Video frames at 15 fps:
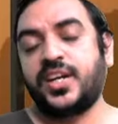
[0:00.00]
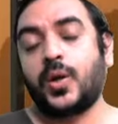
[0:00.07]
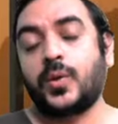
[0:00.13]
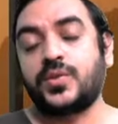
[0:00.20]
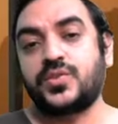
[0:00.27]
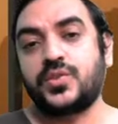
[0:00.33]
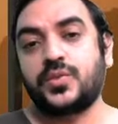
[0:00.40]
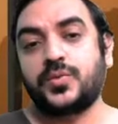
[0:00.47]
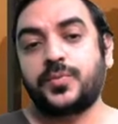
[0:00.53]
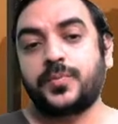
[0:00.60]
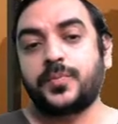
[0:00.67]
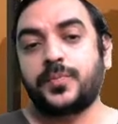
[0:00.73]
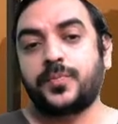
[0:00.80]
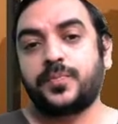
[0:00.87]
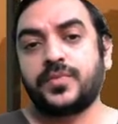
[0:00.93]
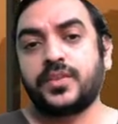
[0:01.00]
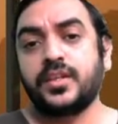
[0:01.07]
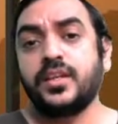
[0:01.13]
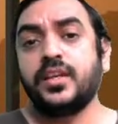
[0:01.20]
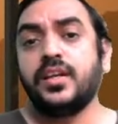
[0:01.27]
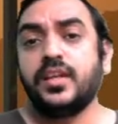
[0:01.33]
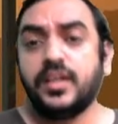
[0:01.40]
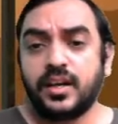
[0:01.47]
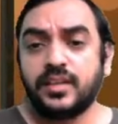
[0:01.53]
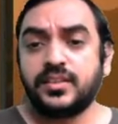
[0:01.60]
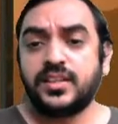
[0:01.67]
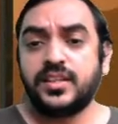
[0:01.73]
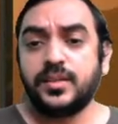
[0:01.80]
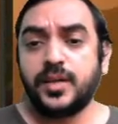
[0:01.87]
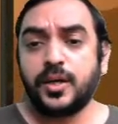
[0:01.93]
also.
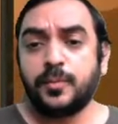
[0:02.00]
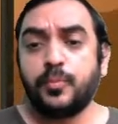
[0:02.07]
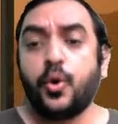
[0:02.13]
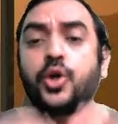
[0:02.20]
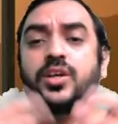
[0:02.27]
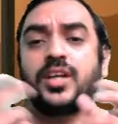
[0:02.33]
More